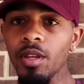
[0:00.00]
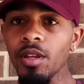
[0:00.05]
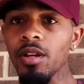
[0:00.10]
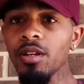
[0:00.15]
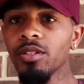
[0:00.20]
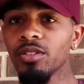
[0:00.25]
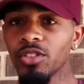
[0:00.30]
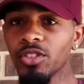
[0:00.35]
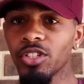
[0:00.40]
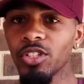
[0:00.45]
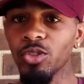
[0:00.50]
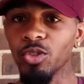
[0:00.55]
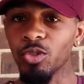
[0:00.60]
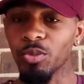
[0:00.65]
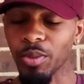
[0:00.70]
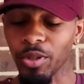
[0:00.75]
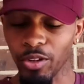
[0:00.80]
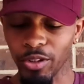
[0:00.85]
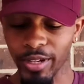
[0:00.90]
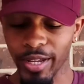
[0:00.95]
excuse
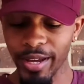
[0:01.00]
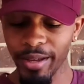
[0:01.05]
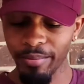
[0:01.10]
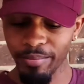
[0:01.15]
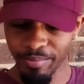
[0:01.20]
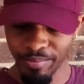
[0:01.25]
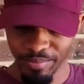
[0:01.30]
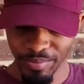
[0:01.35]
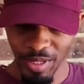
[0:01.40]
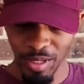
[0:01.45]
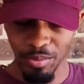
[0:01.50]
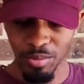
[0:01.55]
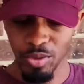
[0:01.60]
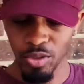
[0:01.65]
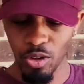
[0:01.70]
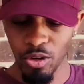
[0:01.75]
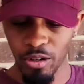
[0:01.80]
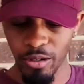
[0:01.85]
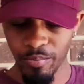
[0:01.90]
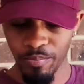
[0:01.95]
me on that. I'm
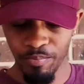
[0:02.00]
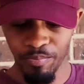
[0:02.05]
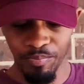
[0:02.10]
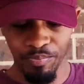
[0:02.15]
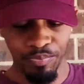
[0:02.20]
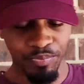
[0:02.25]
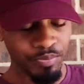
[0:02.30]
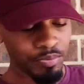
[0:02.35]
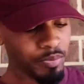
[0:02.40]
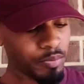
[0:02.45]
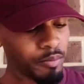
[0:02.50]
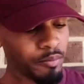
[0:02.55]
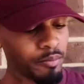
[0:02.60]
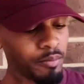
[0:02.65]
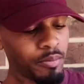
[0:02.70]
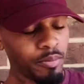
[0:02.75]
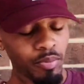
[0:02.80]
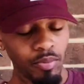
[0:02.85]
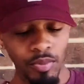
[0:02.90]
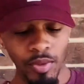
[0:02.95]
sorry.
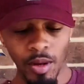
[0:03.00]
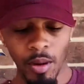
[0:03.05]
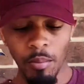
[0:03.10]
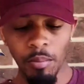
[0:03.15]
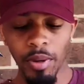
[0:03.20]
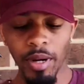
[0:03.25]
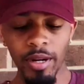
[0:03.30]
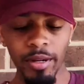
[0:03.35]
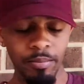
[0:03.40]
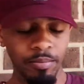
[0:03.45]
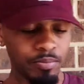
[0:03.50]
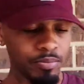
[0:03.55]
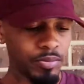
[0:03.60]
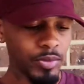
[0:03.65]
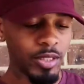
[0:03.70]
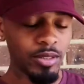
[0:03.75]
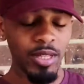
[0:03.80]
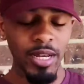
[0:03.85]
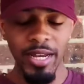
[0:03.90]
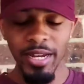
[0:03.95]
But the
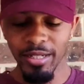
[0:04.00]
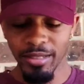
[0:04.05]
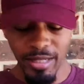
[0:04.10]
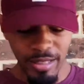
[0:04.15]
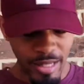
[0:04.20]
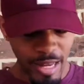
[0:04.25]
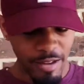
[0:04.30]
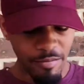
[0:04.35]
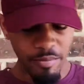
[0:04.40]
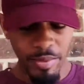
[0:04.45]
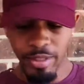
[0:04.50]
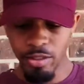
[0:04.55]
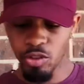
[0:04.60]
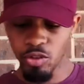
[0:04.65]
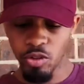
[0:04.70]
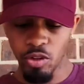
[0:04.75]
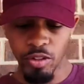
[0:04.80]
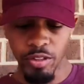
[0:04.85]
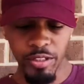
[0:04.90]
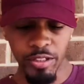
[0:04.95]
things that they mentioned
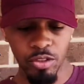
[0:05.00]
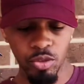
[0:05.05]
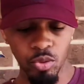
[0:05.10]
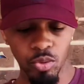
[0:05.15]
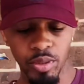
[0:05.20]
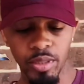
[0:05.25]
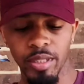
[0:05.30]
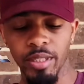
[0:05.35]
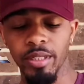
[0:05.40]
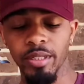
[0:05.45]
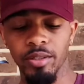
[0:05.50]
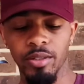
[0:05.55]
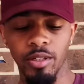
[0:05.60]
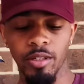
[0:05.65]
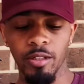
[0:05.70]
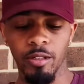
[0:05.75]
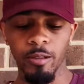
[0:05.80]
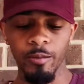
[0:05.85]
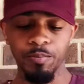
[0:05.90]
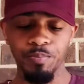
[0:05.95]
on this one is
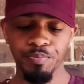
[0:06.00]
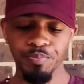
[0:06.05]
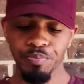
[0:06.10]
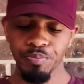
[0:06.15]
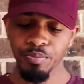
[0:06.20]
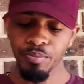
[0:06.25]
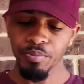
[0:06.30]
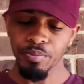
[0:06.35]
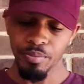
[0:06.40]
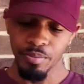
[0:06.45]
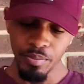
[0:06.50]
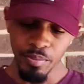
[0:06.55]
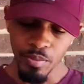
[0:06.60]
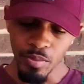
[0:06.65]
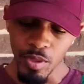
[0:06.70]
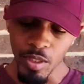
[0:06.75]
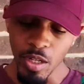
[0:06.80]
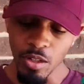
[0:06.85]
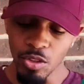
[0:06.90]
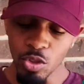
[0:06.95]

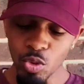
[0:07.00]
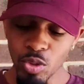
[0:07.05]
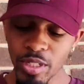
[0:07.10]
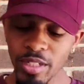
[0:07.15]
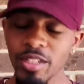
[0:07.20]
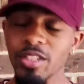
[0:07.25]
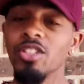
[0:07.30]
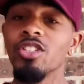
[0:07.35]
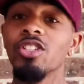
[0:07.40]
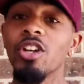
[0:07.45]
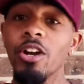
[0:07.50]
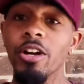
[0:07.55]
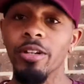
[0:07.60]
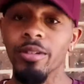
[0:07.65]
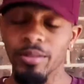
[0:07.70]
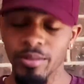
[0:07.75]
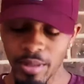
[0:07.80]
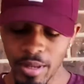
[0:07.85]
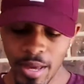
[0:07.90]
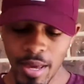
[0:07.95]
you can
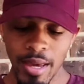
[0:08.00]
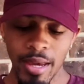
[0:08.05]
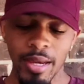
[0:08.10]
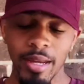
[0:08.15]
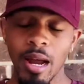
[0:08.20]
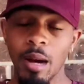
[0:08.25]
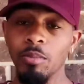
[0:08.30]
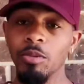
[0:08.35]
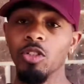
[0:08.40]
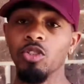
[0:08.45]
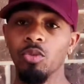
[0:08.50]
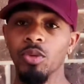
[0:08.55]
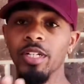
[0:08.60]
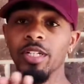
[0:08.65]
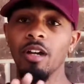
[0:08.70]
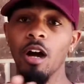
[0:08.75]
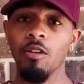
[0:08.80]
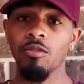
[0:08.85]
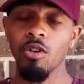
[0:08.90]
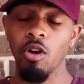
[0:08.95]
ascertain, and I'm just reading
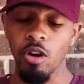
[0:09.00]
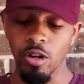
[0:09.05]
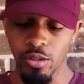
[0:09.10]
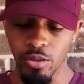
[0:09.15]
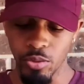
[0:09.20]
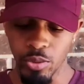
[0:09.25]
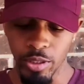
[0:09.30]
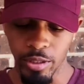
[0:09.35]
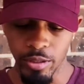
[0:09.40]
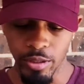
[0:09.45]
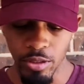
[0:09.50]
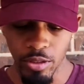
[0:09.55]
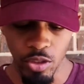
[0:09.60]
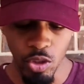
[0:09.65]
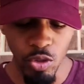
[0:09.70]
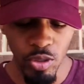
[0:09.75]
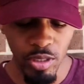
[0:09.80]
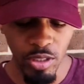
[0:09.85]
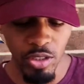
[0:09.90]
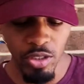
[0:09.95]
off the article here, you
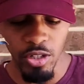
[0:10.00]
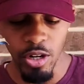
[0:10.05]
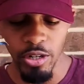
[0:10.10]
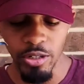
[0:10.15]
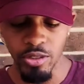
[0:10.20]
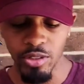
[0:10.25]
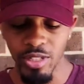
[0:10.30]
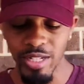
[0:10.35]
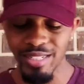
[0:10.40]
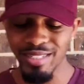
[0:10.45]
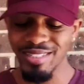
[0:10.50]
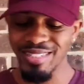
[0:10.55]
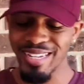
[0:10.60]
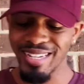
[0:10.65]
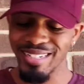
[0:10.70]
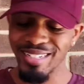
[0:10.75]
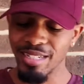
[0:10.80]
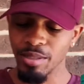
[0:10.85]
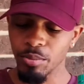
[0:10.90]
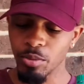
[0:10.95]
can ascertain Texas
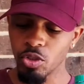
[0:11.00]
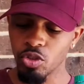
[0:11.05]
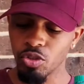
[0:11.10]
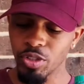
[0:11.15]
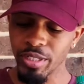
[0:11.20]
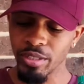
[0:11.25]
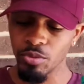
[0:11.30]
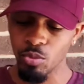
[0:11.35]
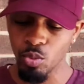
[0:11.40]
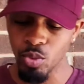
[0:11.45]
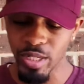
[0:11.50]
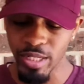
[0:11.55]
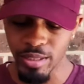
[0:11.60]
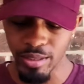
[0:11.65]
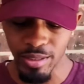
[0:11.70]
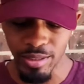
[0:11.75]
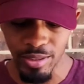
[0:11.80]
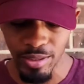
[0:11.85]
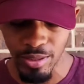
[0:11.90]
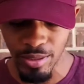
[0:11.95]
A&M's strengths and
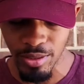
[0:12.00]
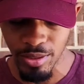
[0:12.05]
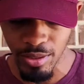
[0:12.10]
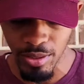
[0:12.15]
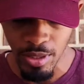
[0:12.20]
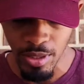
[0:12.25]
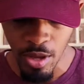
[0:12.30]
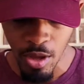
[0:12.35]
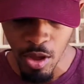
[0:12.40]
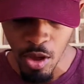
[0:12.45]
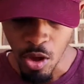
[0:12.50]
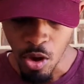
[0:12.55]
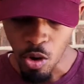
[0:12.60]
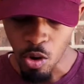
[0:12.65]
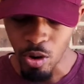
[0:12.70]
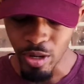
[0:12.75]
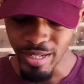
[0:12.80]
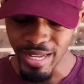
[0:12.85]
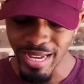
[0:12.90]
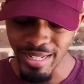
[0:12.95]
weaknesses
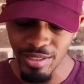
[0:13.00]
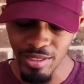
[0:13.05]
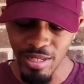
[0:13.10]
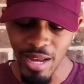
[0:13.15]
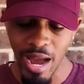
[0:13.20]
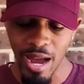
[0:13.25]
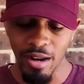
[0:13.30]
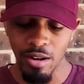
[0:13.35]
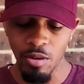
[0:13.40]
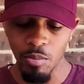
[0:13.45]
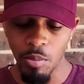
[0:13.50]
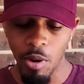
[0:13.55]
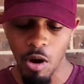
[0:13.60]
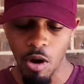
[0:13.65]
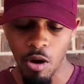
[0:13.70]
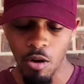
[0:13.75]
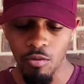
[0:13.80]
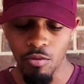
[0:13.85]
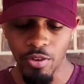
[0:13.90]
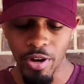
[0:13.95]
on that side of the
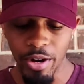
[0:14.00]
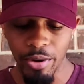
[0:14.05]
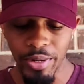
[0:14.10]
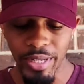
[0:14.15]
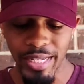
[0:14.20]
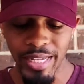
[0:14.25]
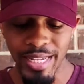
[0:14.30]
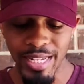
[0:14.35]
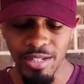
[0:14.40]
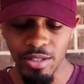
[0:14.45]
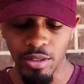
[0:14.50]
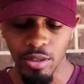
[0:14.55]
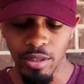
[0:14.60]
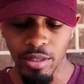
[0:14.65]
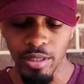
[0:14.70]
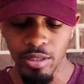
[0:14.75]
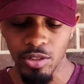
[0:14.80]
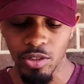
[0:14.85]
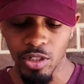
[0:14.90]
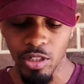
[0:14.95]
ball very
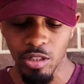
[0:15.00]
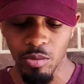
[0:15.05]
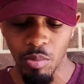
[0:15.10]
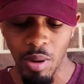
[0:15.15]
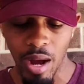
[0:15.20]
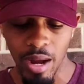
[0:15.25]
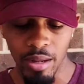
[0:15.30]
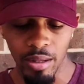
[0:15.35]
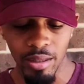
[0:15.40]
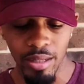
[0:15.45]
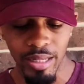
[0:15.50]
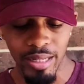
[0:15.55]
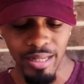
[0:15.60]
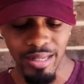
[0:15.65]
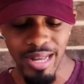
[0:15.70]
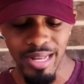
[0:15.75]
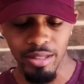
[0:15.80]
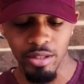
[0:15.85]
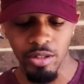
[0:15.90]
easily just by looking at their